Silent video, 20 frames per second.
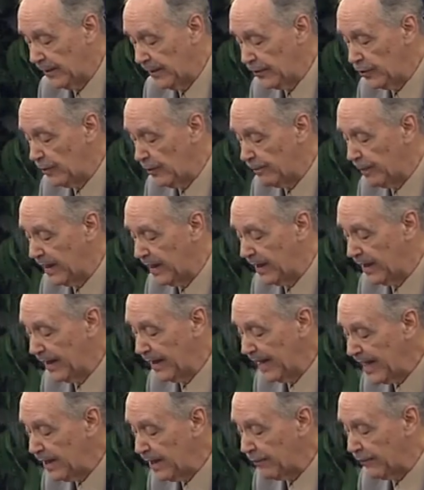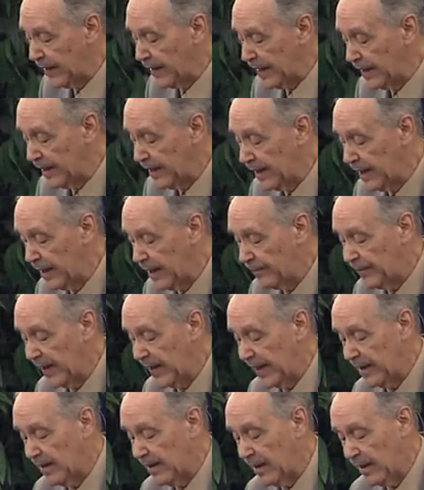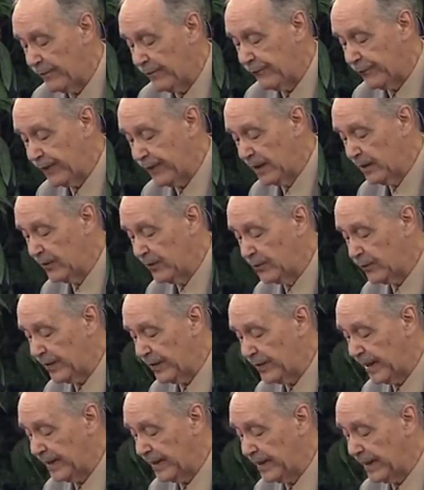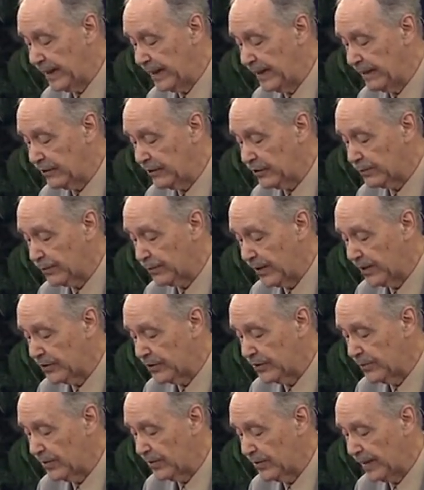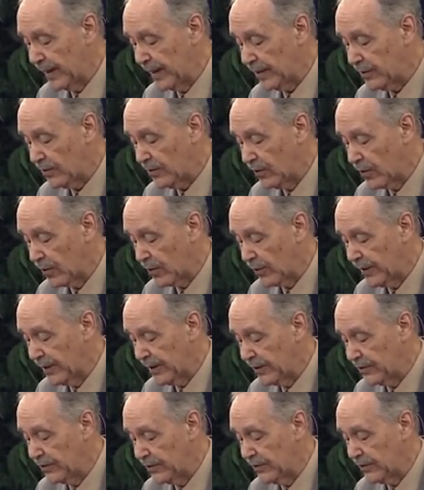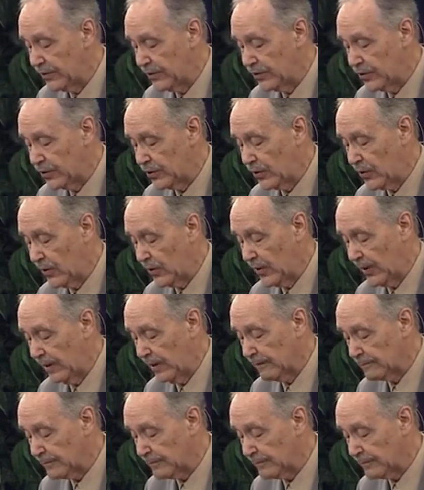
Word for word: you believe in him and are filled with an inexpressible and glorious joy.